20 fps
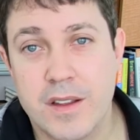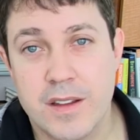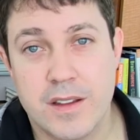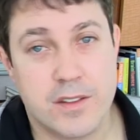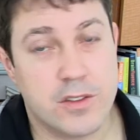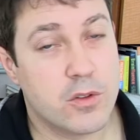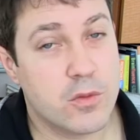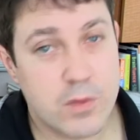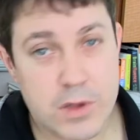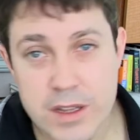
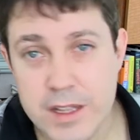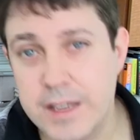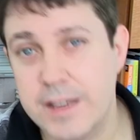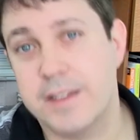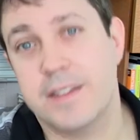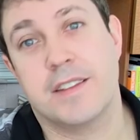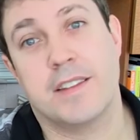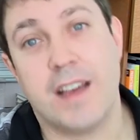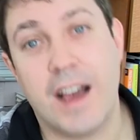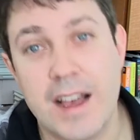So it really
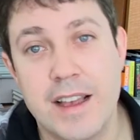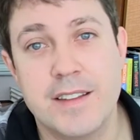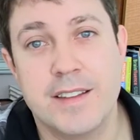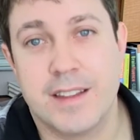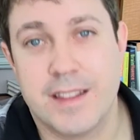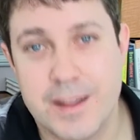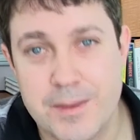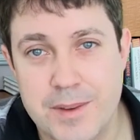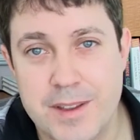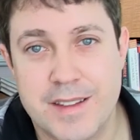is sky's the
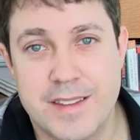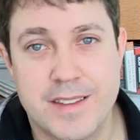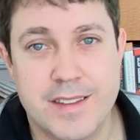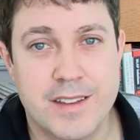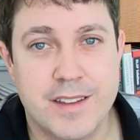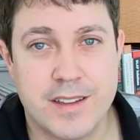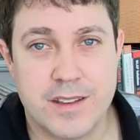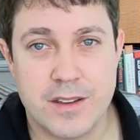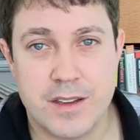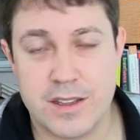
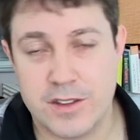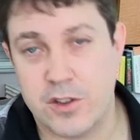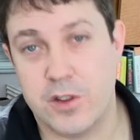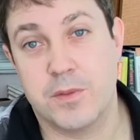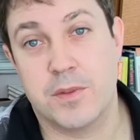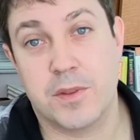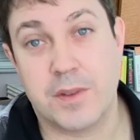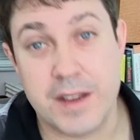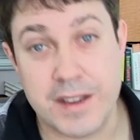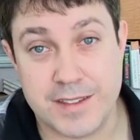limits in
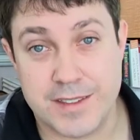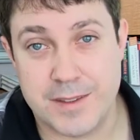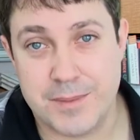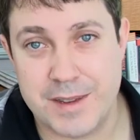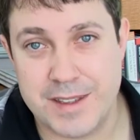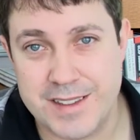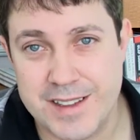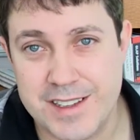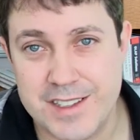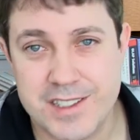terms of
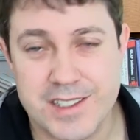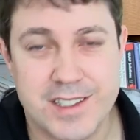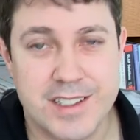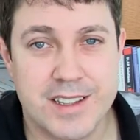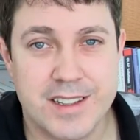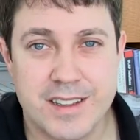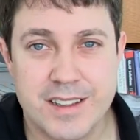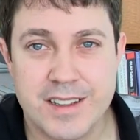customization.